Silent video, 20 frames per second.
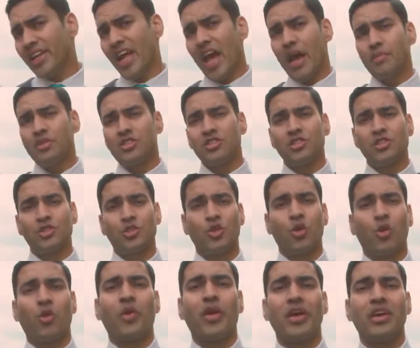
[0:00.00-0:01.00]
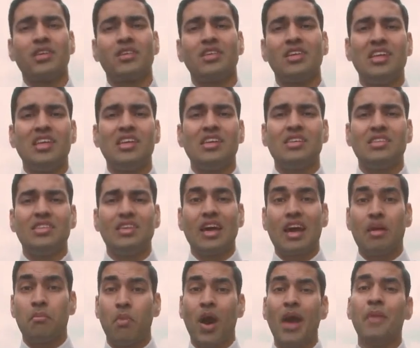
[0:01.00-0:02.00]
Amazon is going,
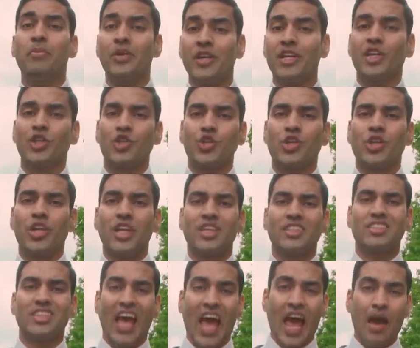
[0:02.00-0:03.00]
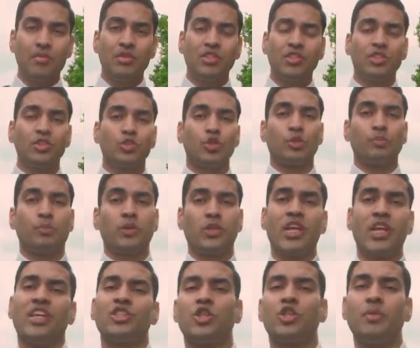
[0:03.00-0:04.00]
my prediction is Amazon could
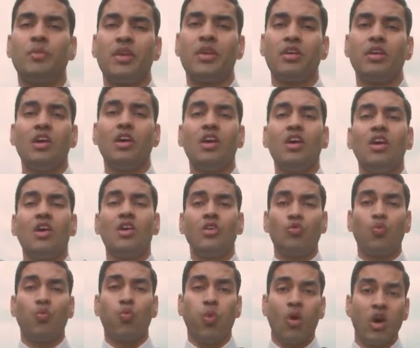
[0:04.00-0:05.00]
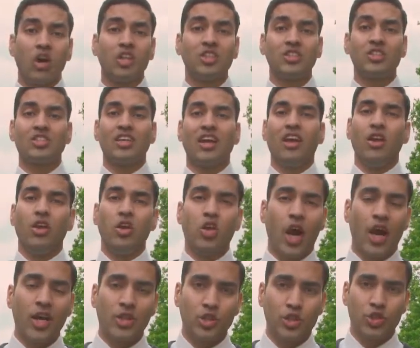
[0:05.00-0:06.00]
potentially be world's
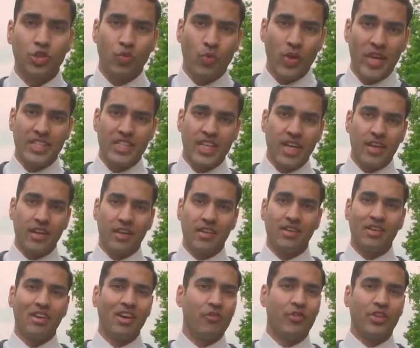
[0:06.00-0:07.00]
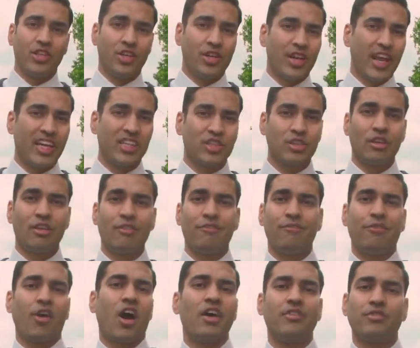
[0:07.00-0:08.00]
largest retailer within the next
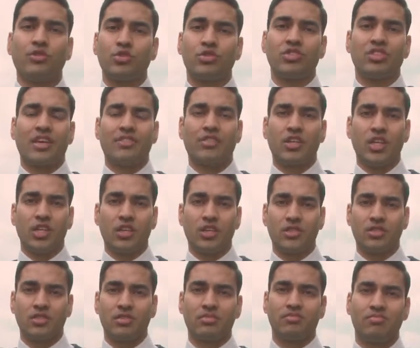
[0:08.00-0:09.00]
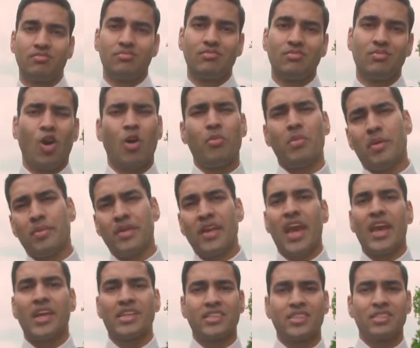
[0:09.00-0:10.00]
5 to 7 years, or maybe
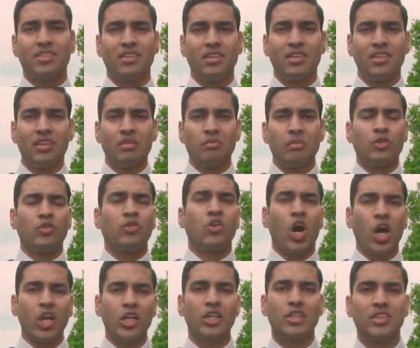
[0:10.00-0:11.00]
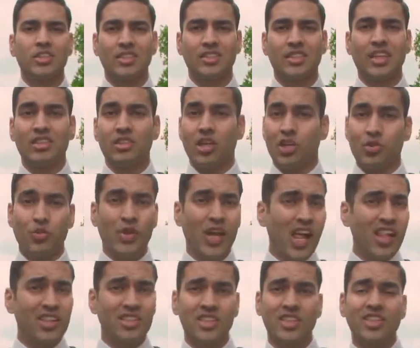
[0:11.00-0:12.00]
8. But regardless, that
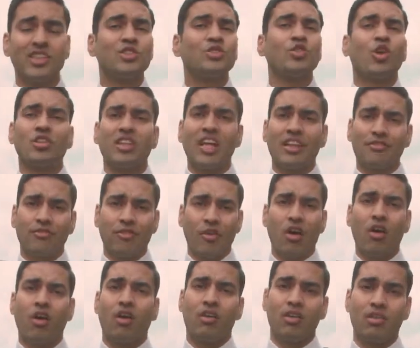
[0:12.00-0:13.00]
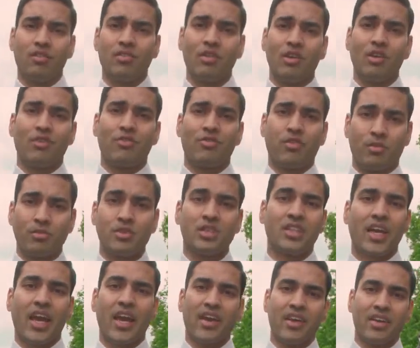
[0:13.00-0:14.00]
reality is not that far from today.